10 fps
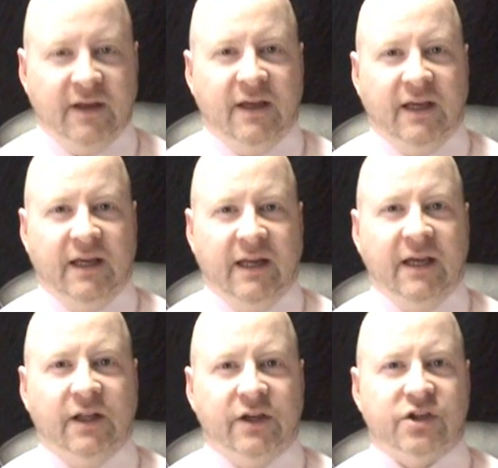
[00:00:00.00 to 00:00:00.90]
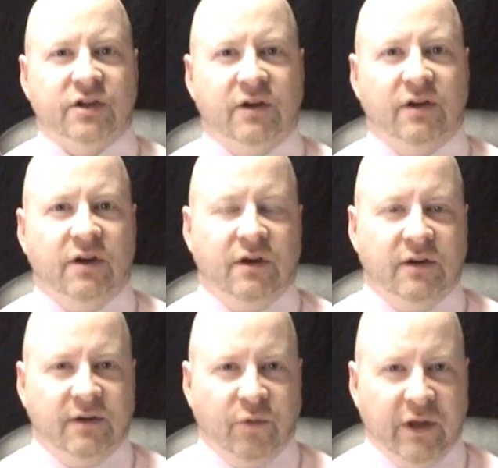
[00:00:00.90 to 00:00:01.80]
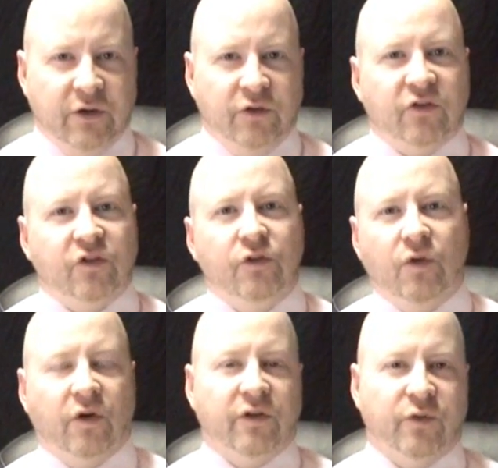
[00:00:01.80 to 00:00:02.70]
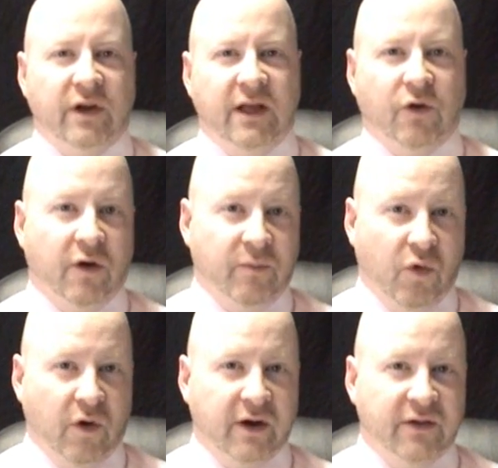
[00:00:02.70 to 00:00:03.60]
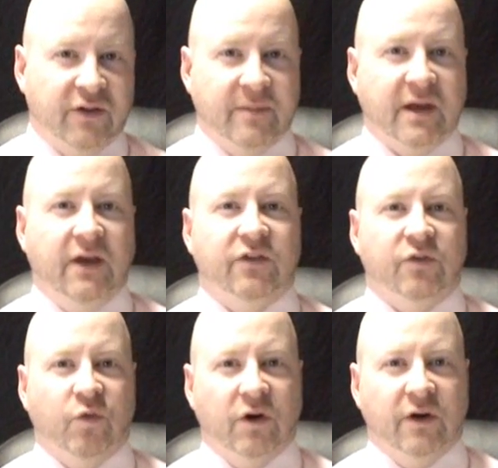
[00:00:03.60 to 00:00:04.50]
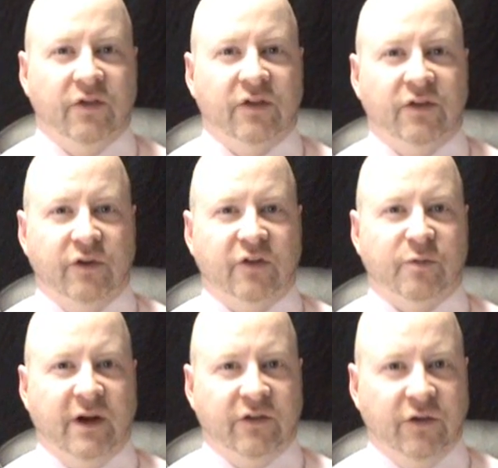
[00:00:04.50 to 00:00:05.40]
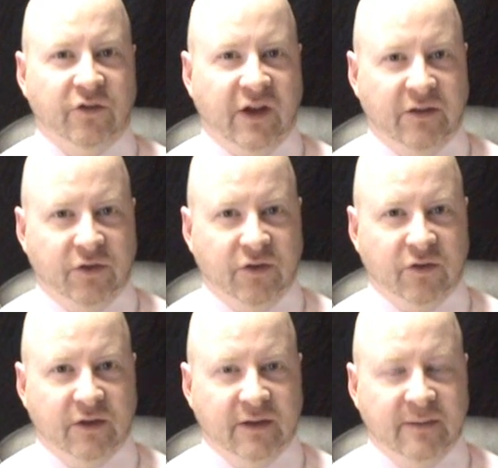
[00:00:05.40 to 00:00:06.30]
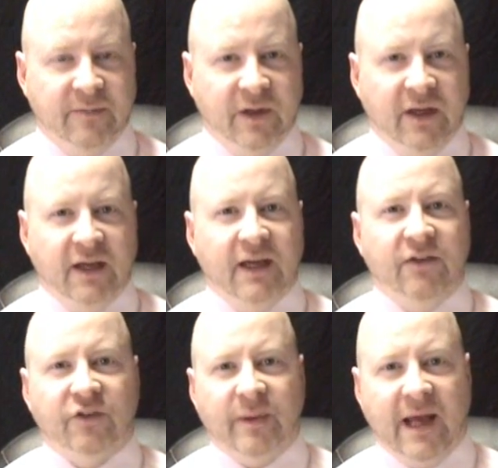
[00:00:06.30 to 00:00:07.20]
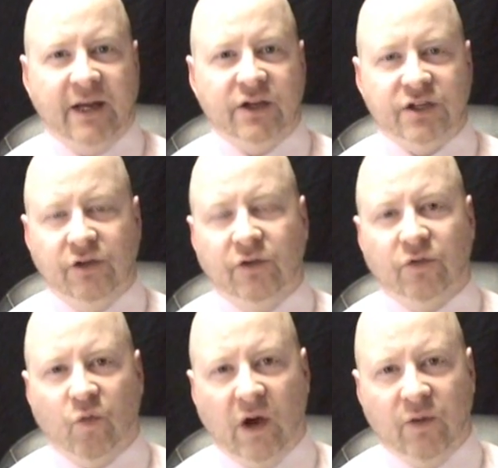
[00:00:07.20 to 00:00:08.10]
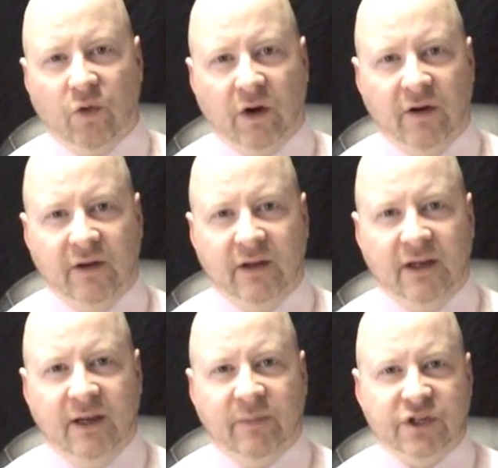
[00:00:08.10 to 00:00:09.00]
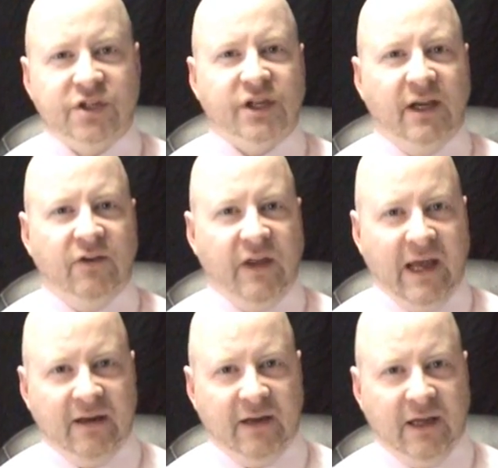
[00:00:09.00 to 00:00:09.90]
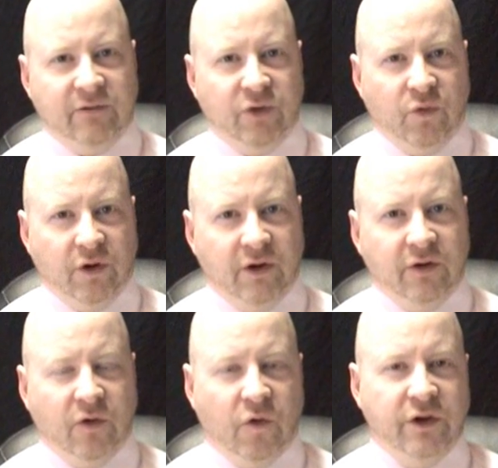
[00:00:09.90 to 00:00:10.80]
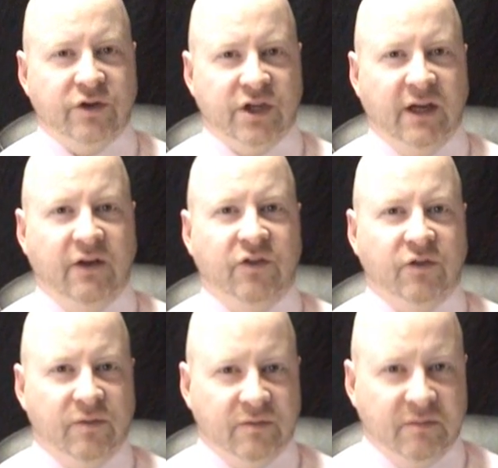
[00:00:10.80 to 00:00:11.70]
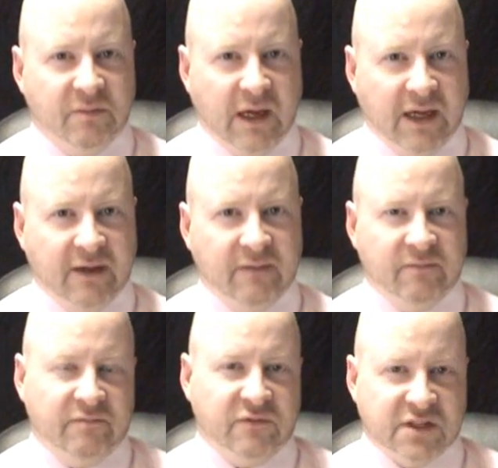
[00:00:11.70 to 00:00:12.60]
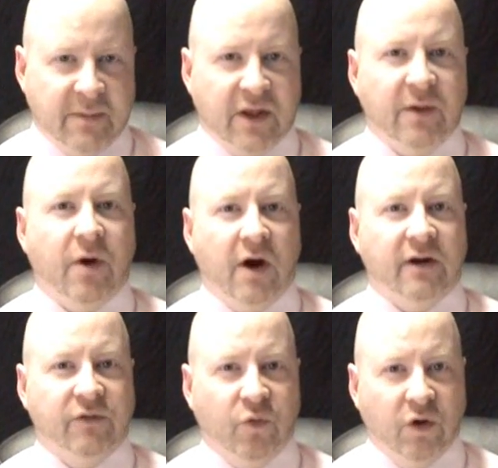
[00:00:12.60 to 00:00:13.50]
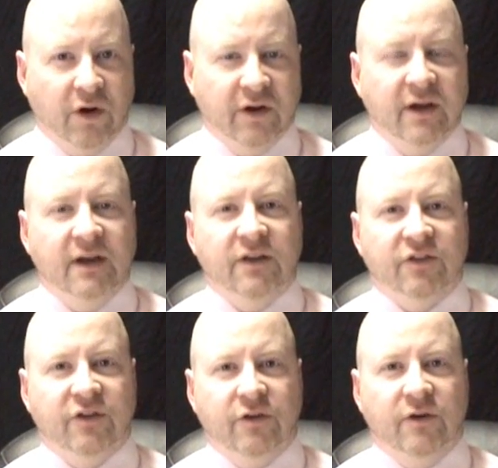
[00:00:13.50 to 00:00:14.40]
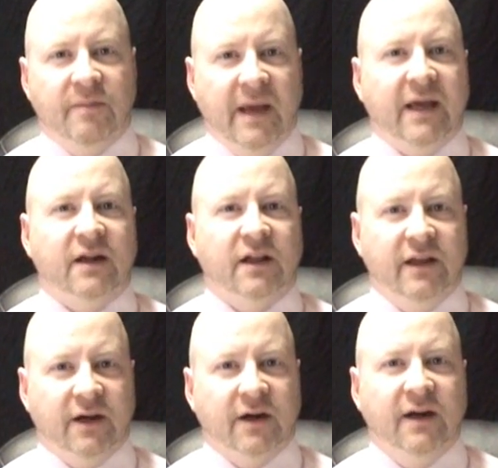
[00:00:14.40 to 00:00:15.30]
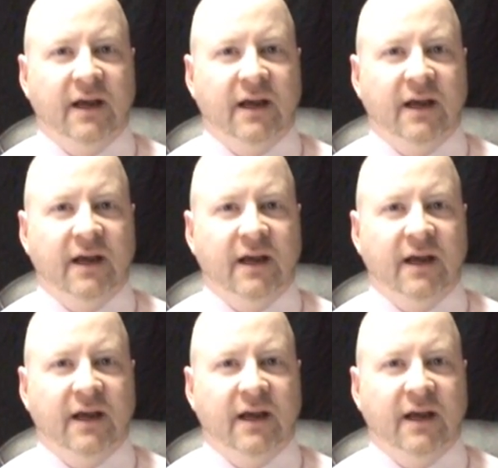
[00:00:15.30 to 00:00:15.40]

In English, we use 2 or 3 or more, in some cases, words to express those tenses. In Spanish, you use one word, but you change the ending of the word, or you change some other part of the word to make it clear